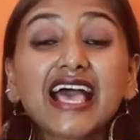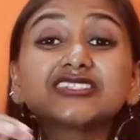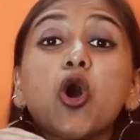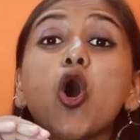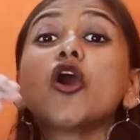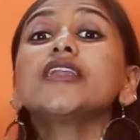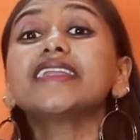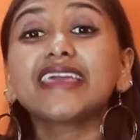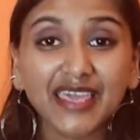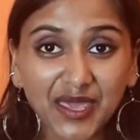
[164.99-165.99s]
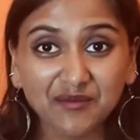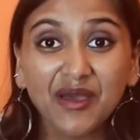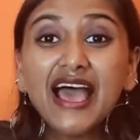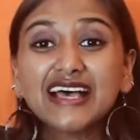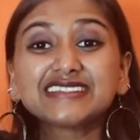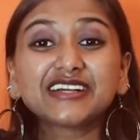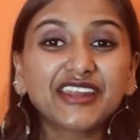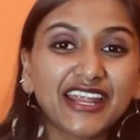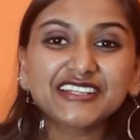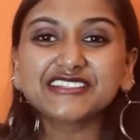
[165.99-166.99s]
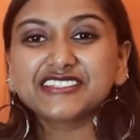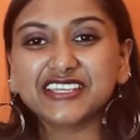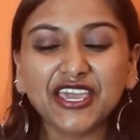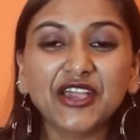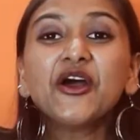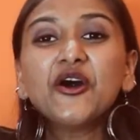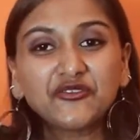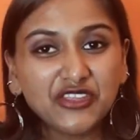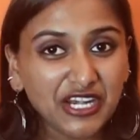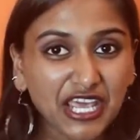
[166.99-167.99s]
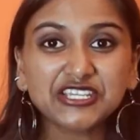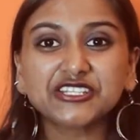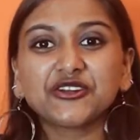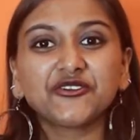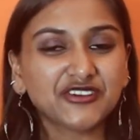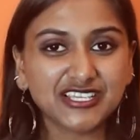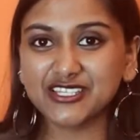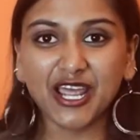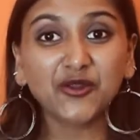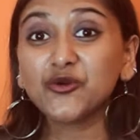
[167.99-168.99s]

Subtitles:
as honoring him as the greatest king of the nation of Israel,